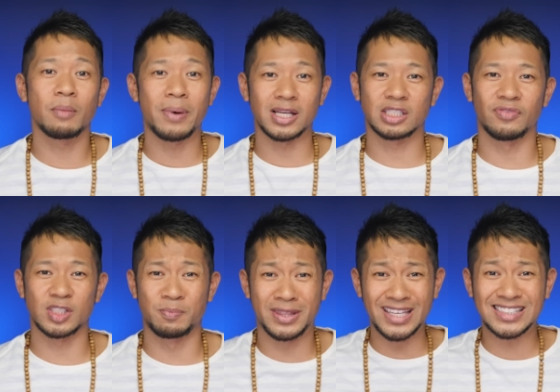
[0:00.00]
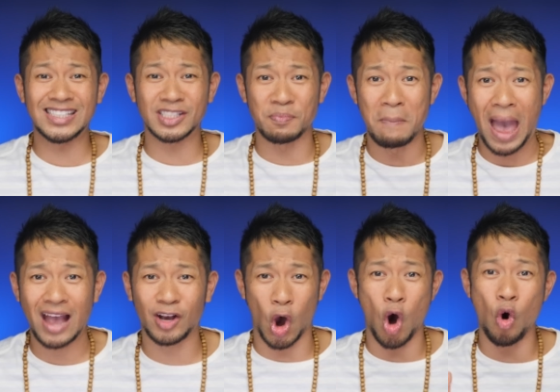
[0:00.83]
to the best of us, but this is
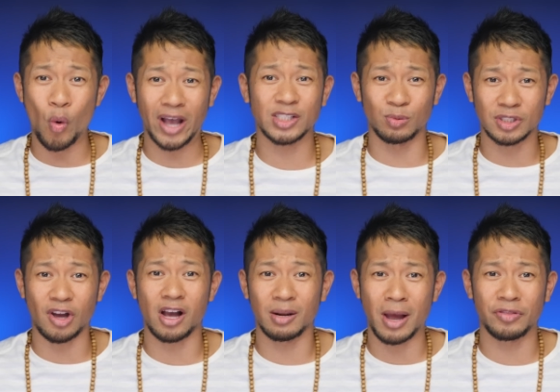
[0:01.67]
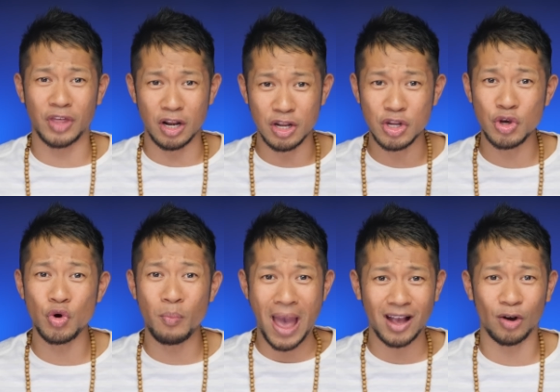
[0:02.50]
Mac OS we're talking about, the
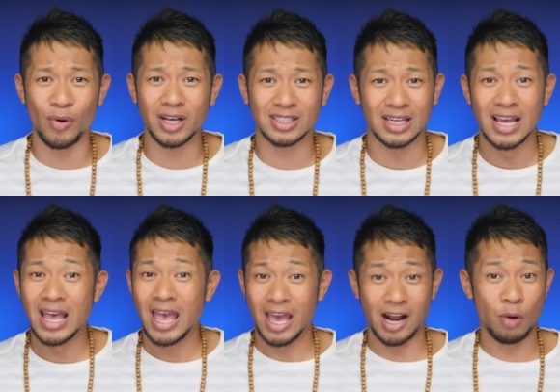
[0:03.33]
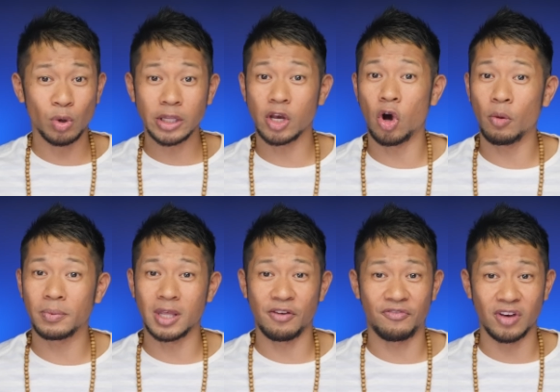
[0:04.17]
new Mac OS. And I really
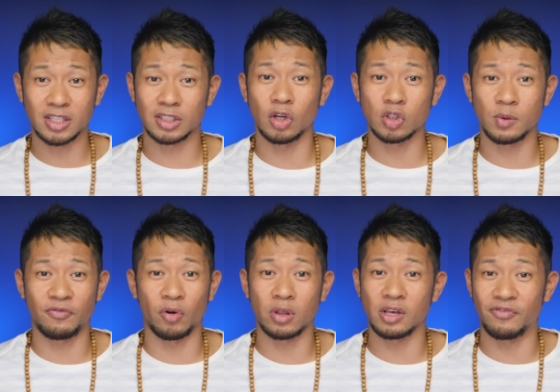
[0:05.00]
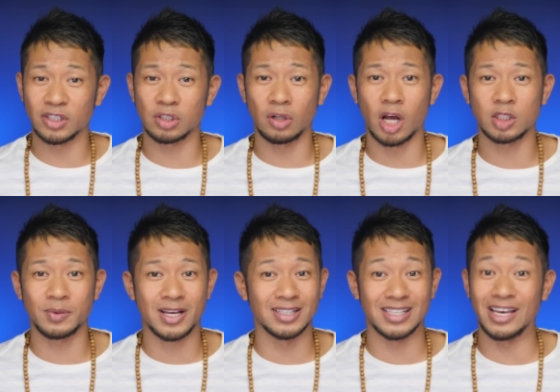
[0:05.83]
hope they fix those before the official launch
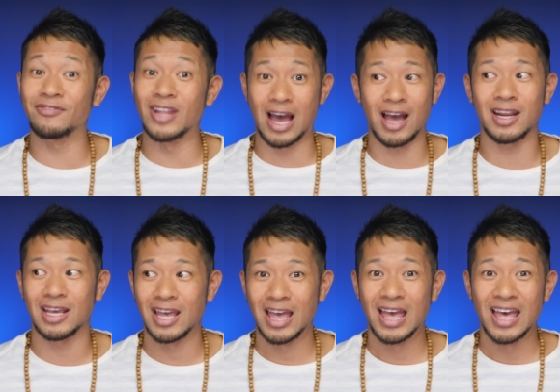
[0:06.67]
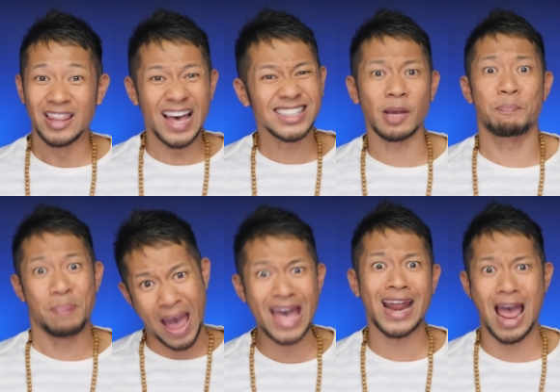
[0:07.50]
because if not, that's a
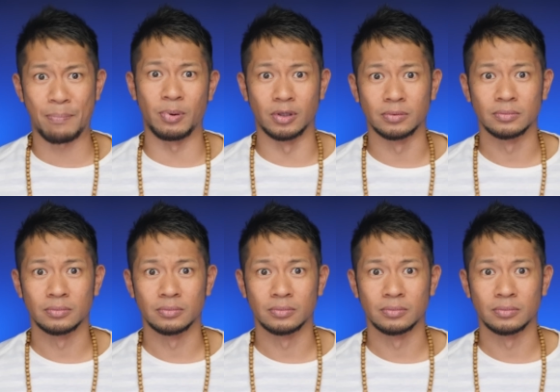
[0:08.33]
bad apple.